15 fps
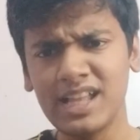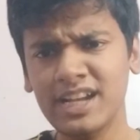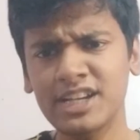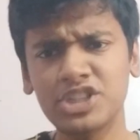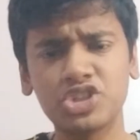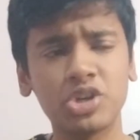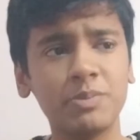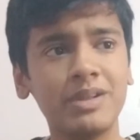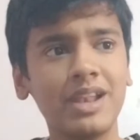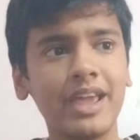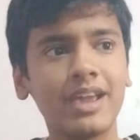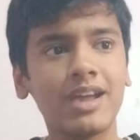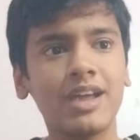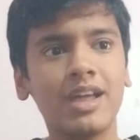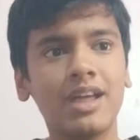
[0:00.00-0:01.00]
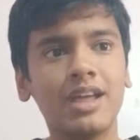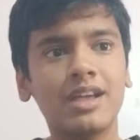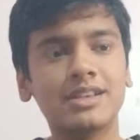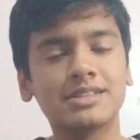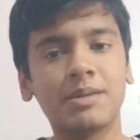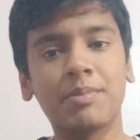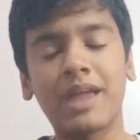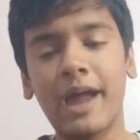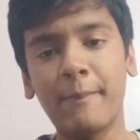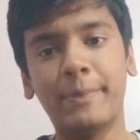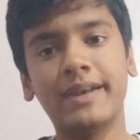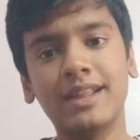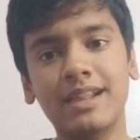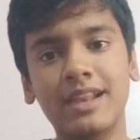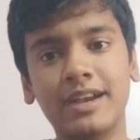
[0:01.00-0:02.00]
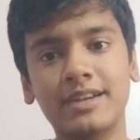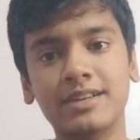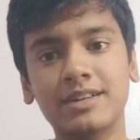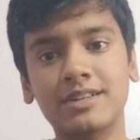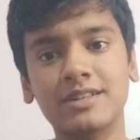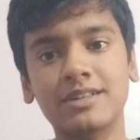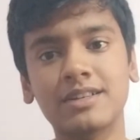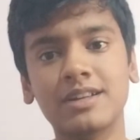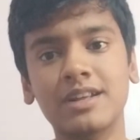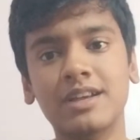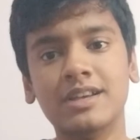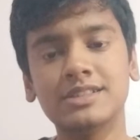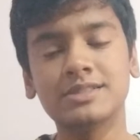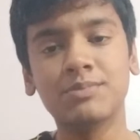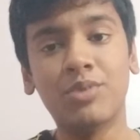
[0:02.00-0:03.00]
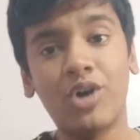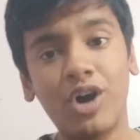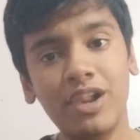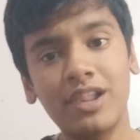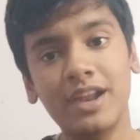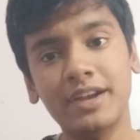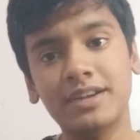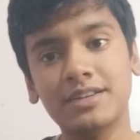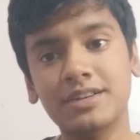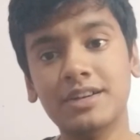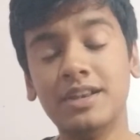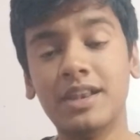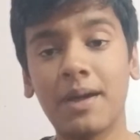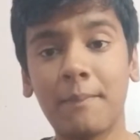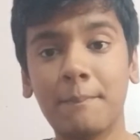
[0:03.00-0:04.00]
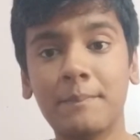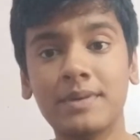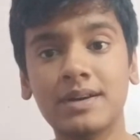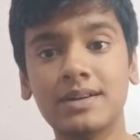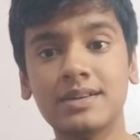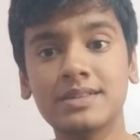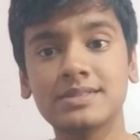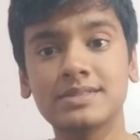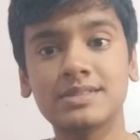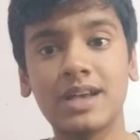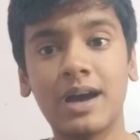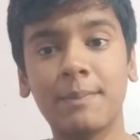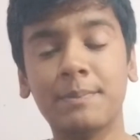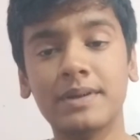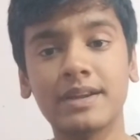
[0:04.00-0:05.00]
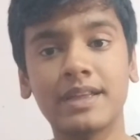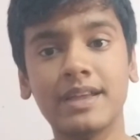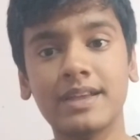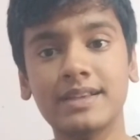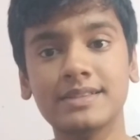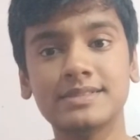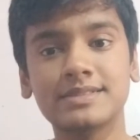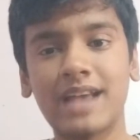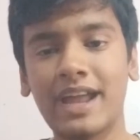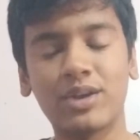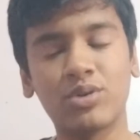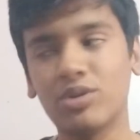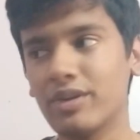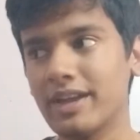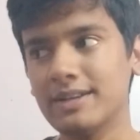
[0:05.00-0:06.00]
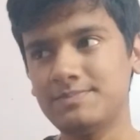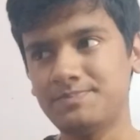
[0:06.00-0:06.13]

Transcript: It should be like some capital letter, small letter, numbers, uppercase. I told, okay,